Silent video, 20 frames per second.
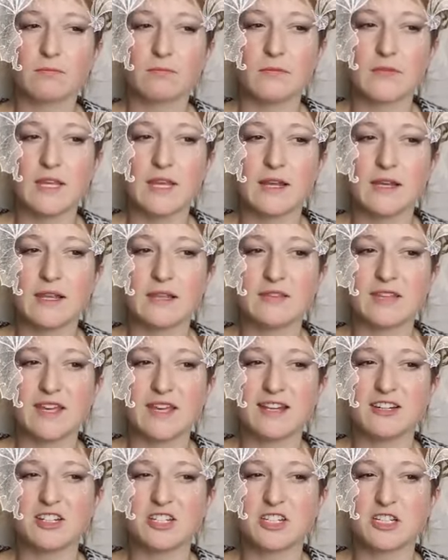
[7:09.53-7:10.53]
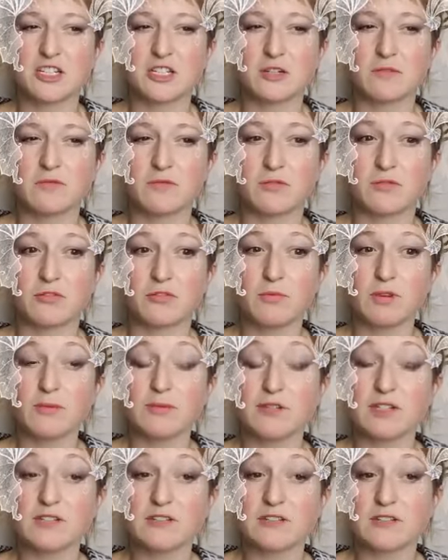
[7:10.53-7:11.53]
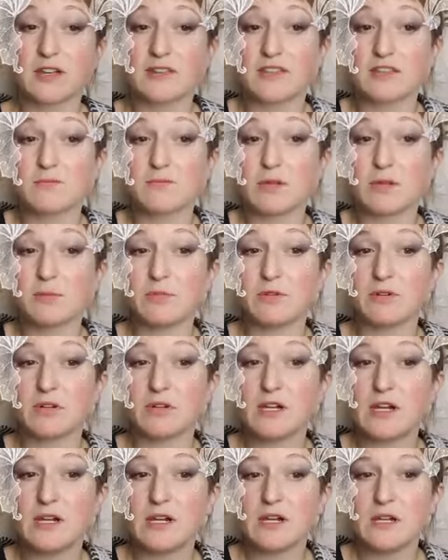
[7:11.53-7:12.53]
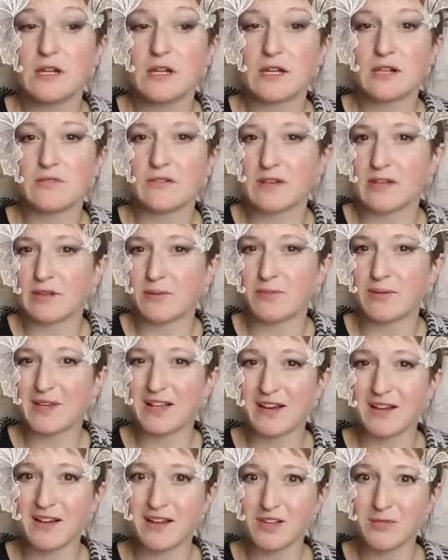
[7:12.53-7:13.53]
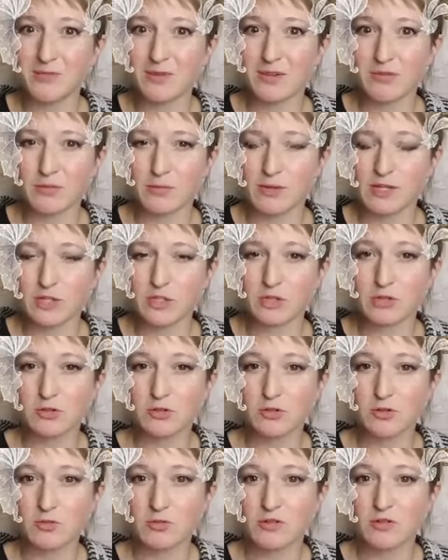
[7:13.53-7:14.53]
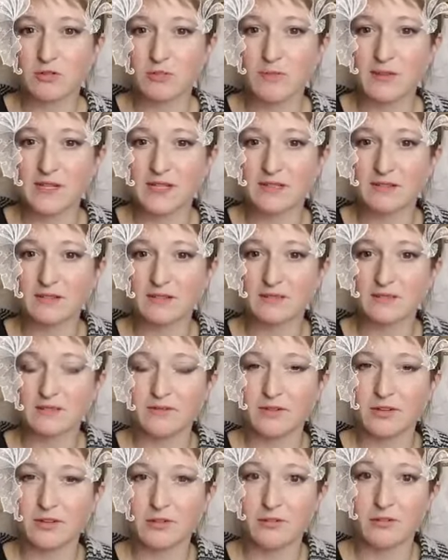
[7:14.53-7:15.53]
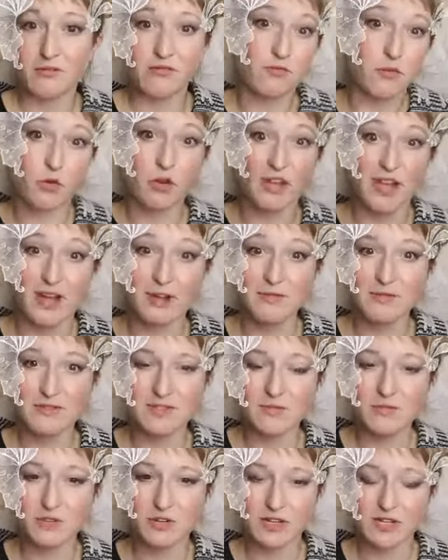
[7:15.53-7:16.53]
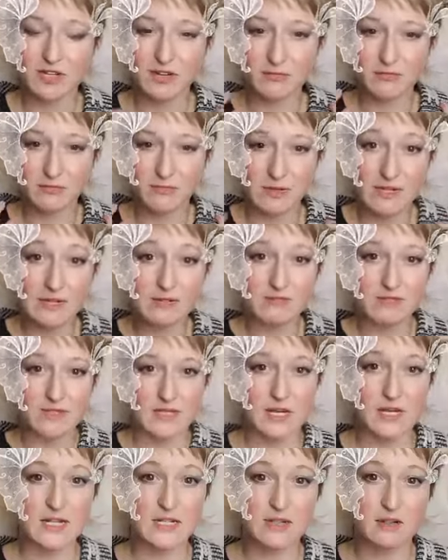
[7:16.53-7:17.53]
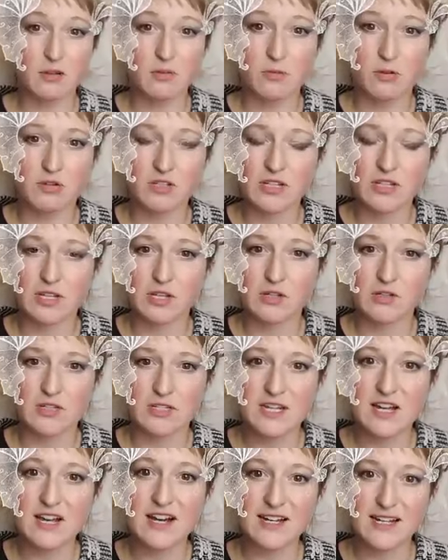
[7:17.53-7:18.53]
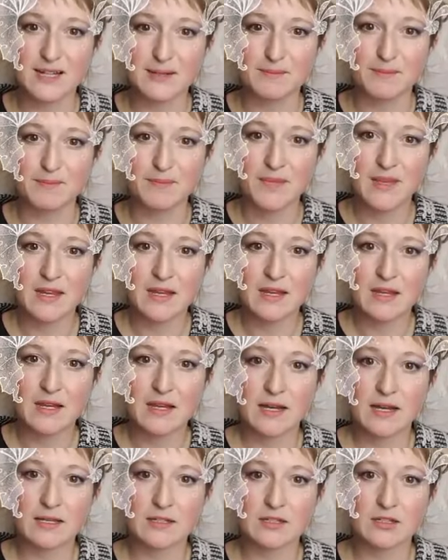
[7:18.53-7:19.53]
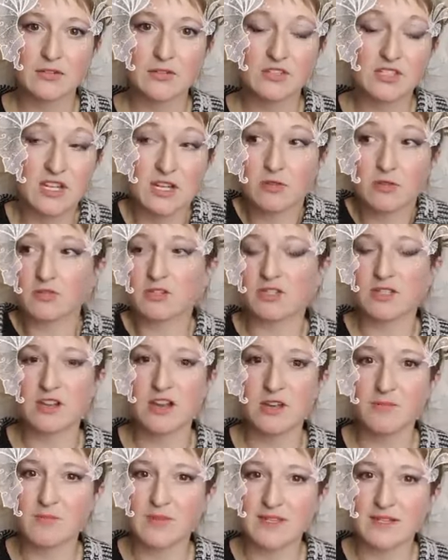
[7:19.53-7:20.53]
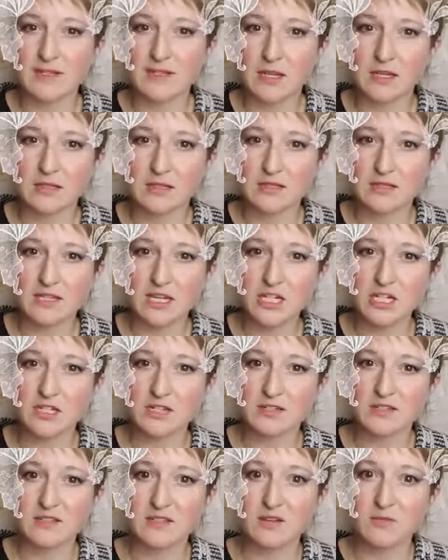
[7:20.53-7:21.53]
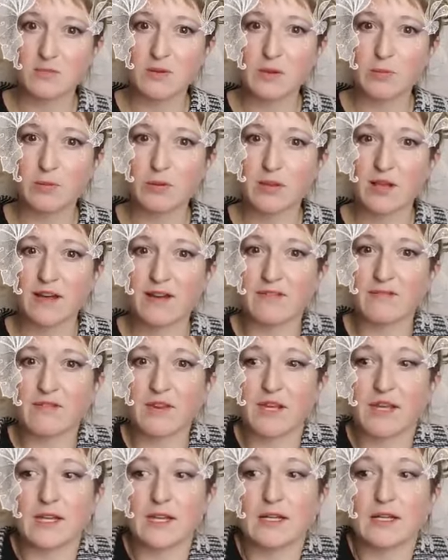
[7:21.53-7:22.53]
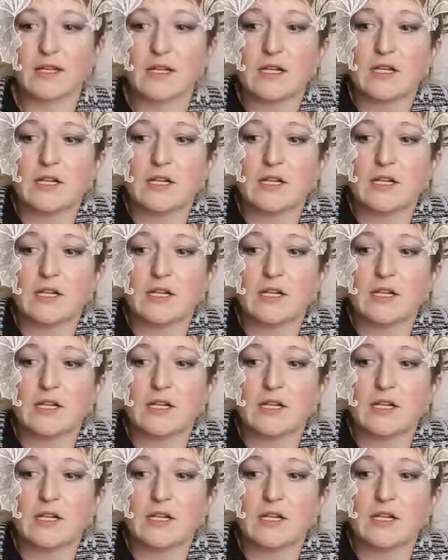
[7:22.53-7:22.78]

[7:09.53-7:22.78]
let the energy shift through me. Because I think people, like a big argument or a big trauma or a big, falling out with someone, it can really reside in your body a long time. And you see it all the time in sessions that people have like